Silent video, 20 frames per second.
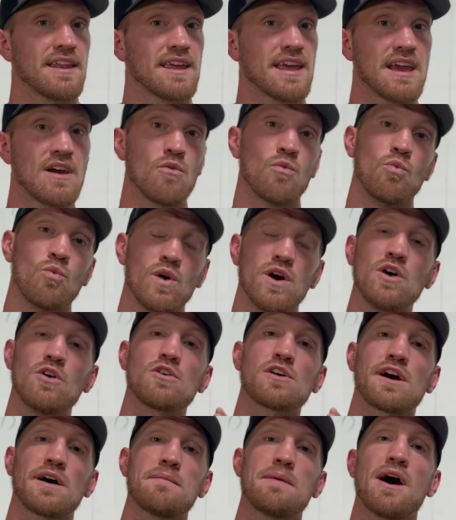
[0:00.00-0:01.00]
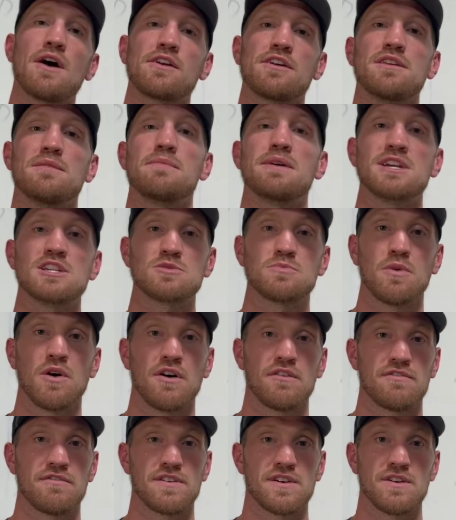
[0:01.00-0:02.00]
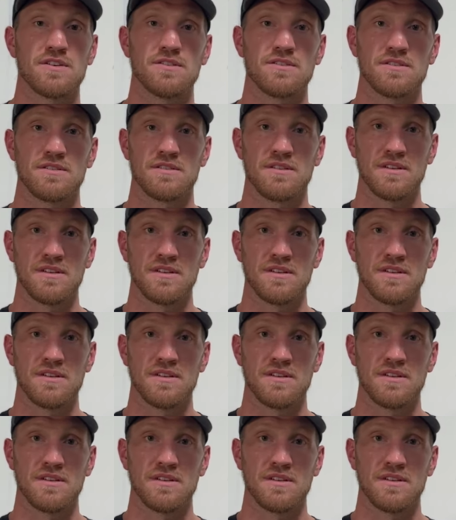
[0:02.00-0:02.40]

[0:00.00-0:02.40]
it will come out on the baseball field.